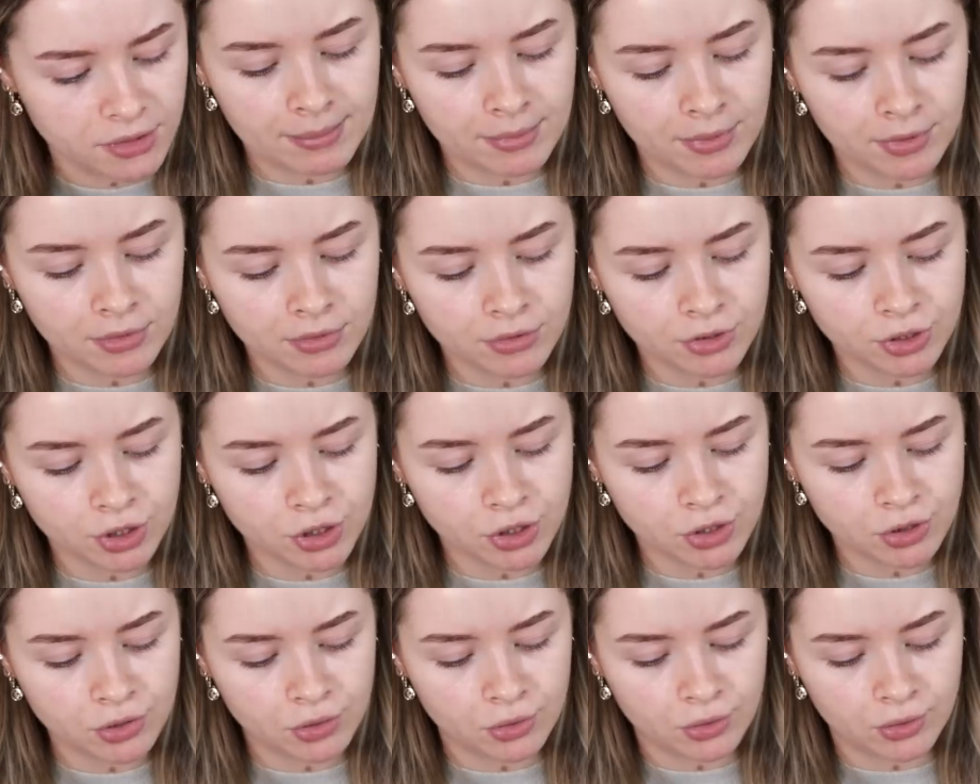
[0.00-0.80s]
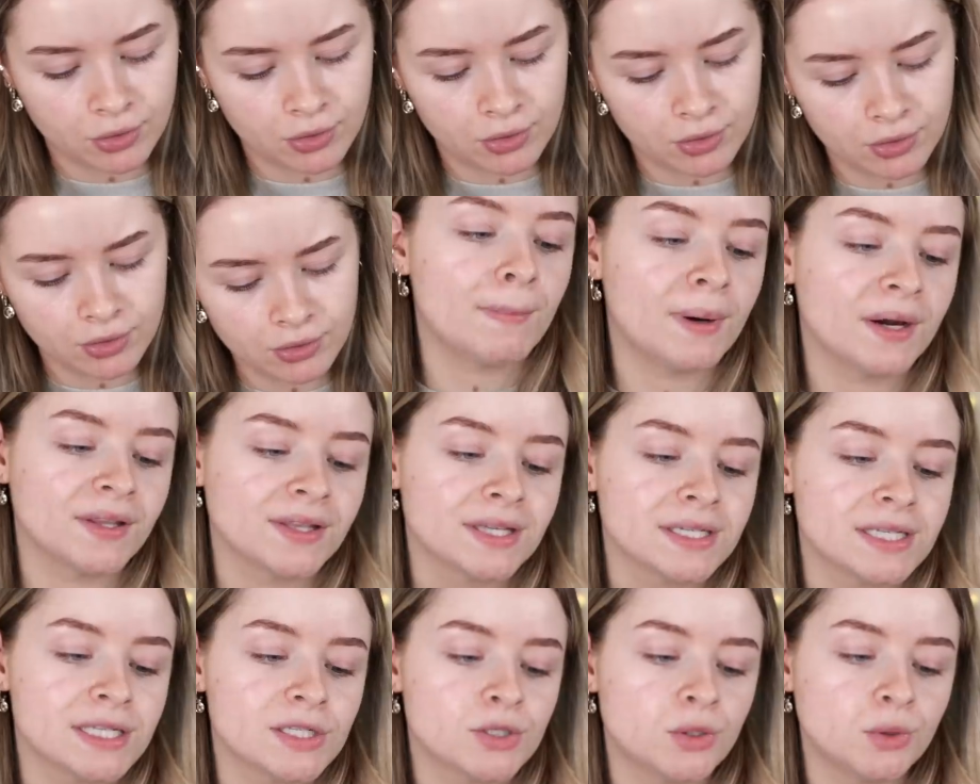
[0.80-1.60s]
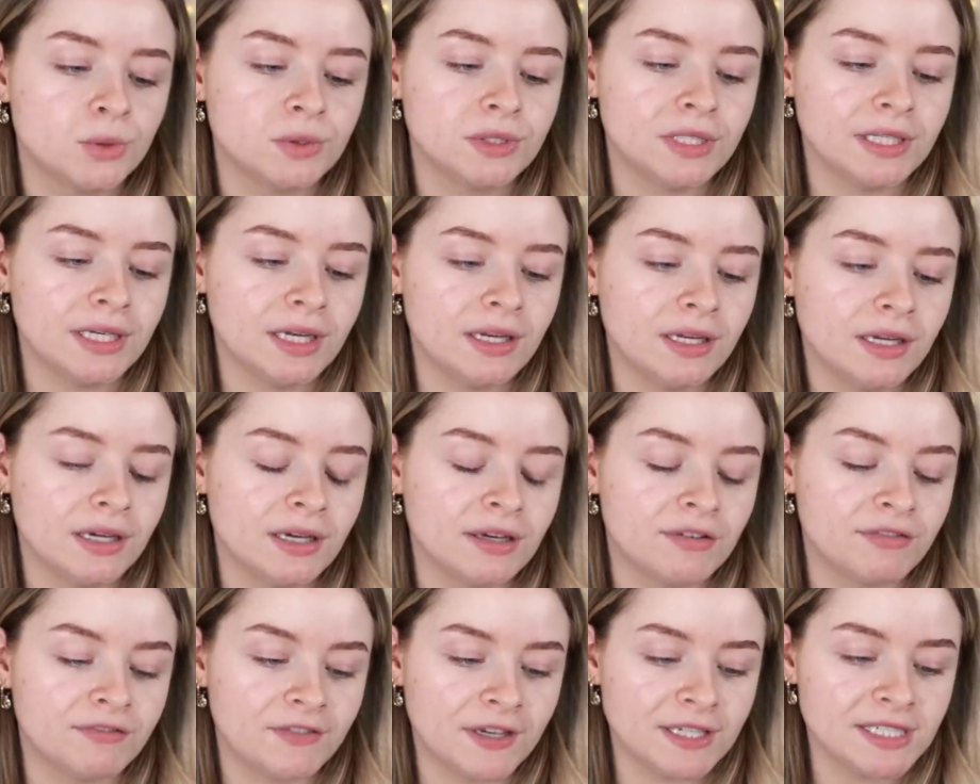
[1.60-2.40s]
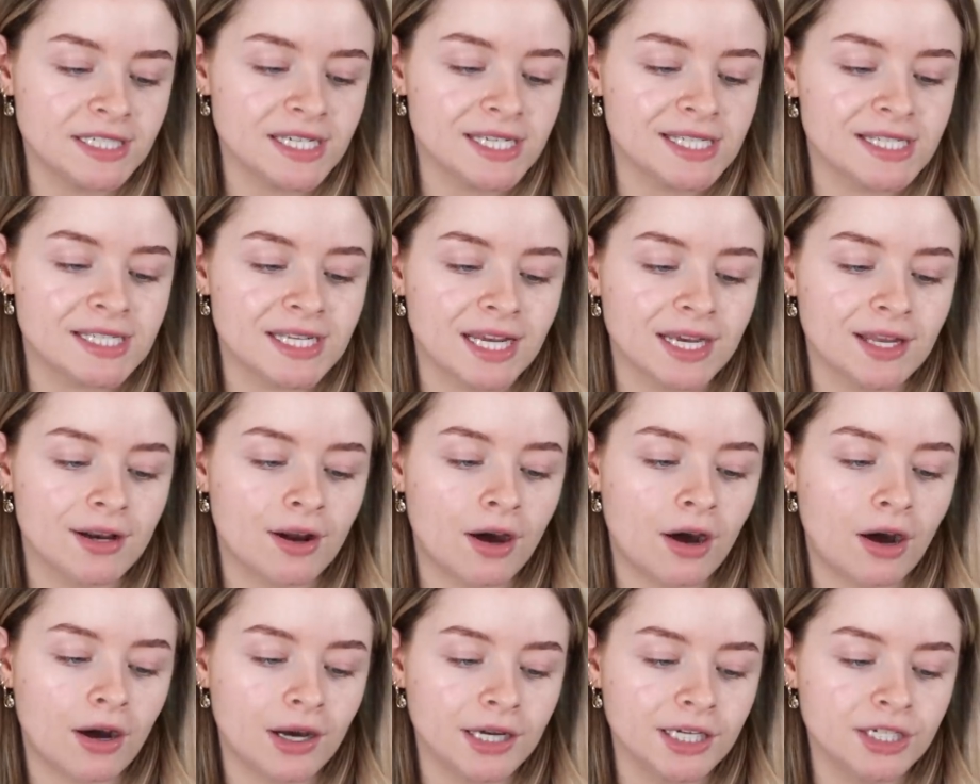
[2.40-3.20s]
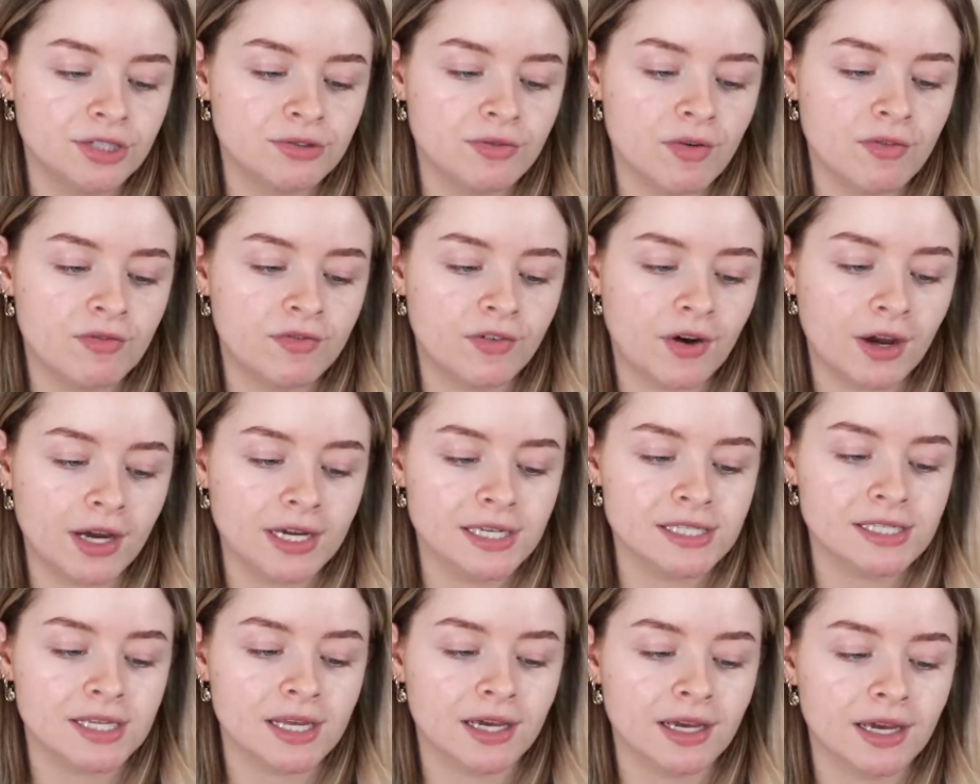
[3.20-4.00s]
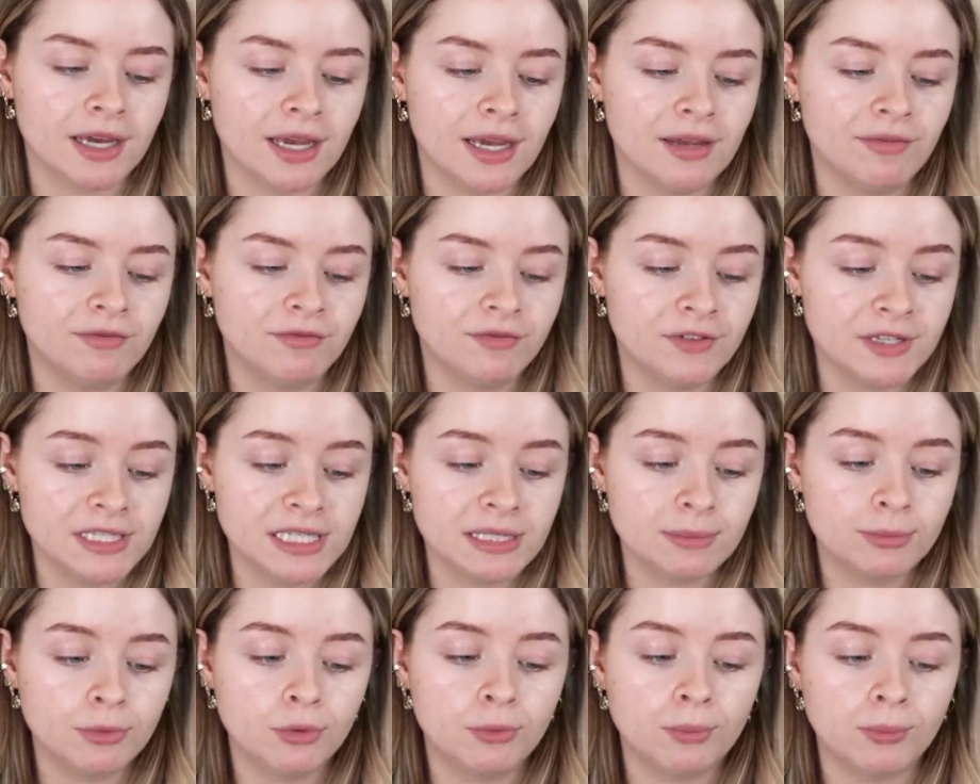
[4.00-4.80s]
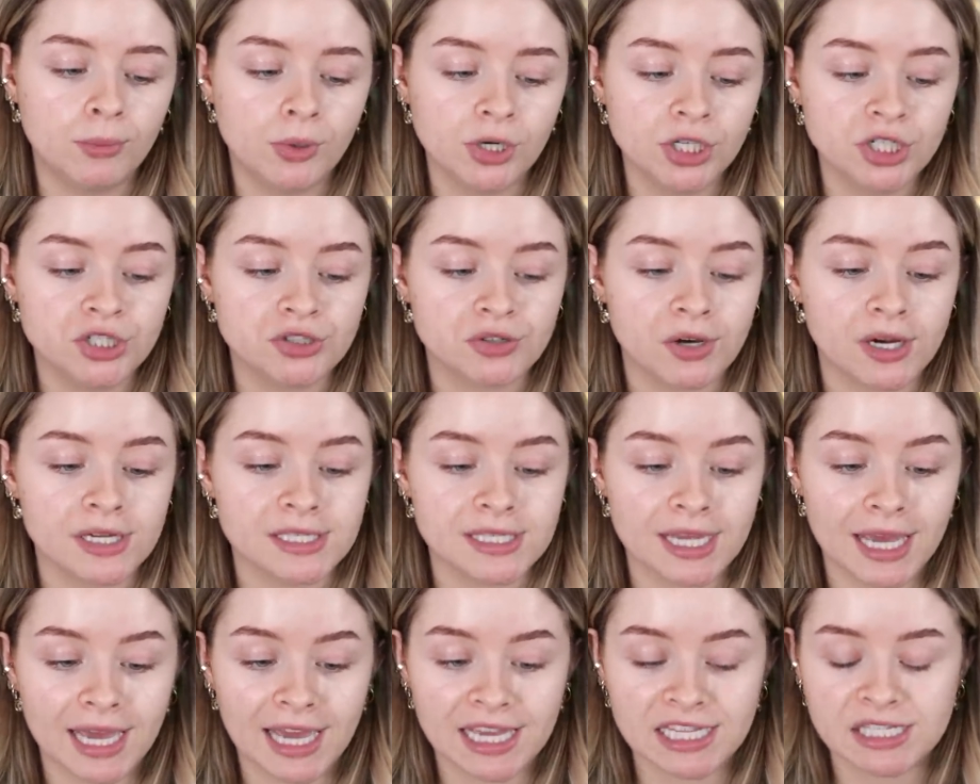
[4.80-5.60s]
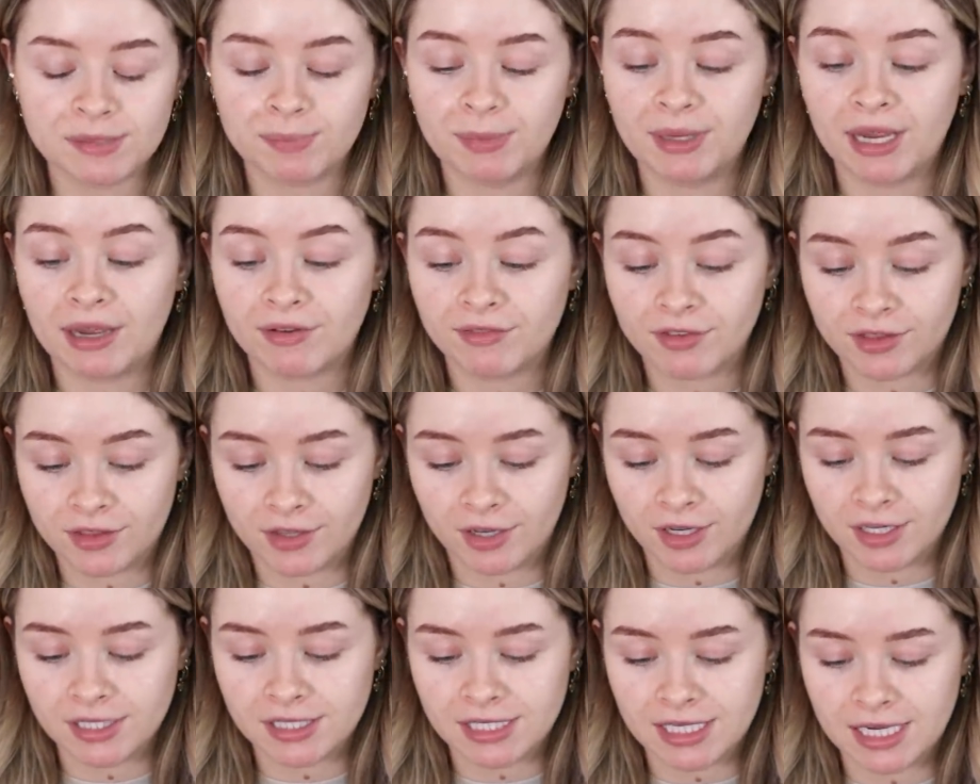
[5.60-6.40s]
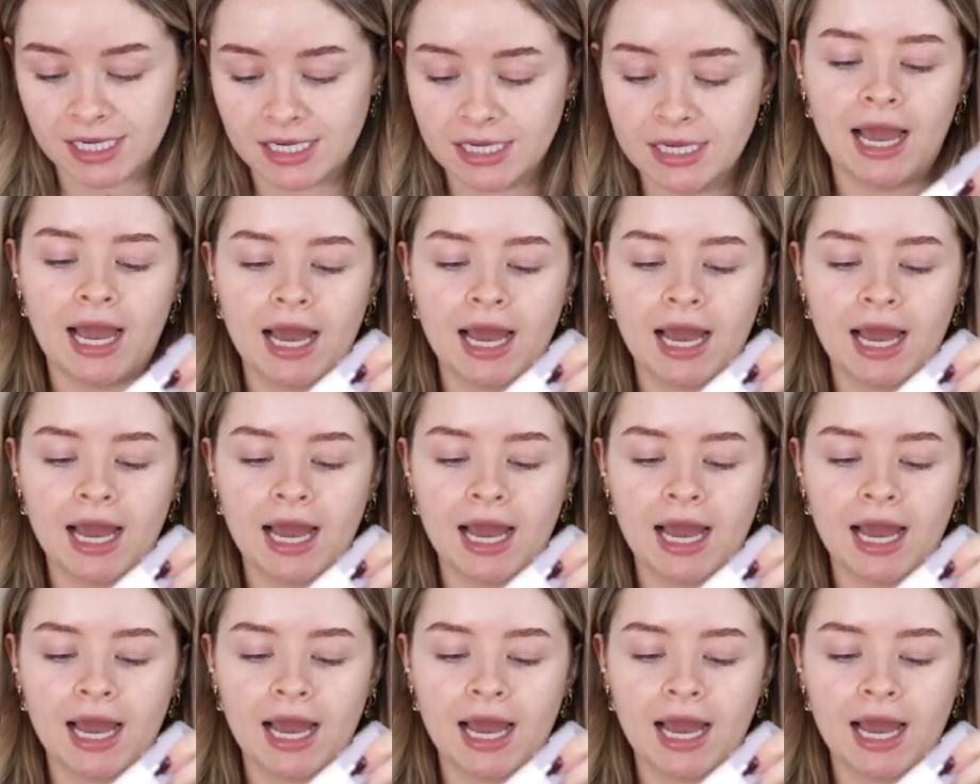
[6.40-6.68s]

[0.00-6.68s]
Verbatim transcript: I'm not sure. But this is called the Fenty Skin Hydra Visor Invisible Moisturizer SPF 30.